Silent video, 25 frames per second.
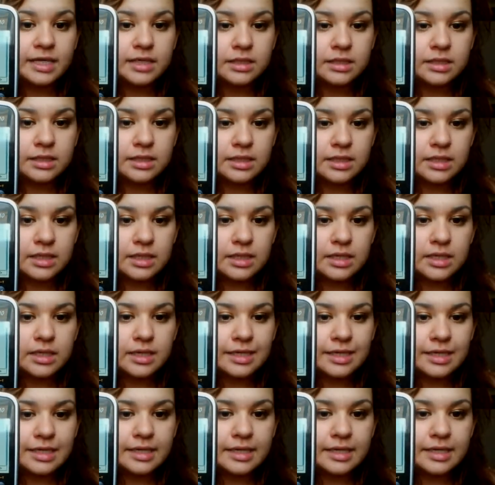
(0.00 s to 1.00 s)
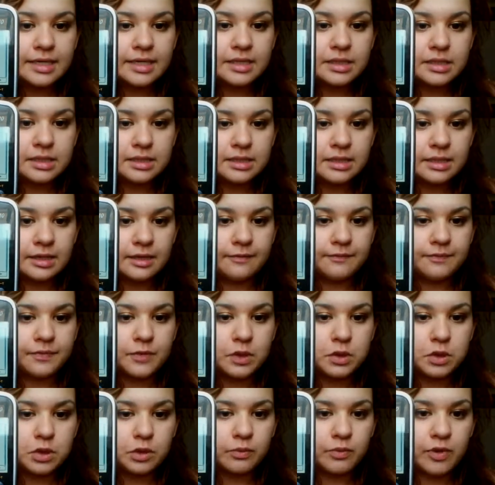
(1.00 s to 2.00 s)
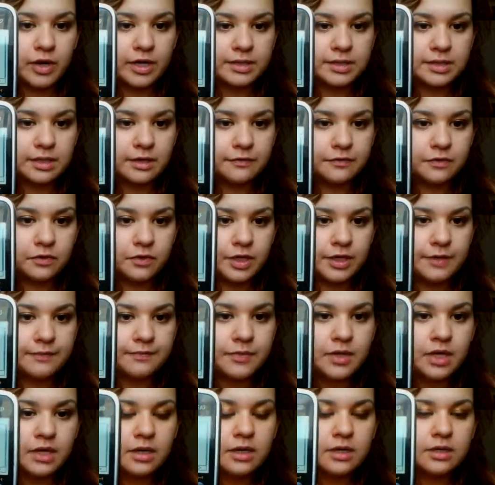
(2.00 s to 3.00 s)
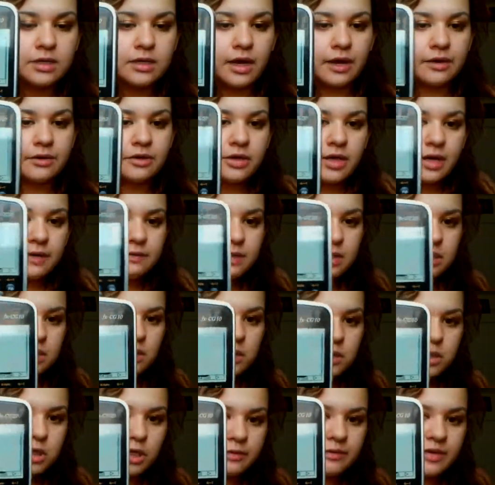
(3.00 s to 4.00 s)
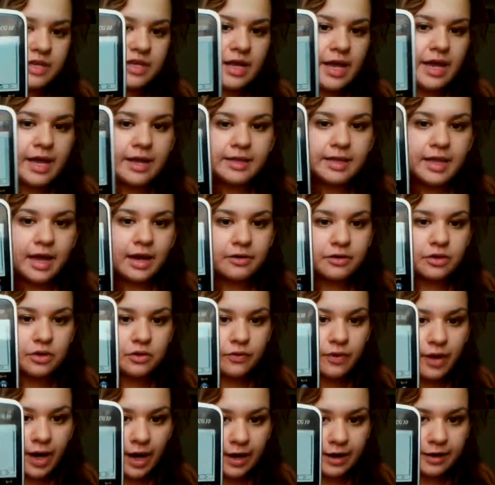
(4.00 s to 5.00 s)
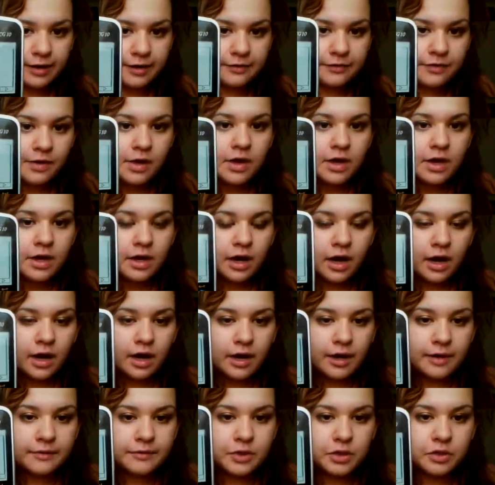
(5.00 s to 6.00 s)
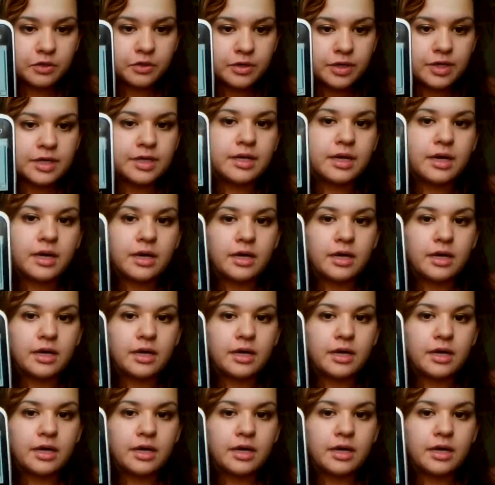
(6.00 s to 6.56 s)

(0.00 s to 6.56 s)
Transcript: DET. So press F3. Now you have the determinant, and now you have the grid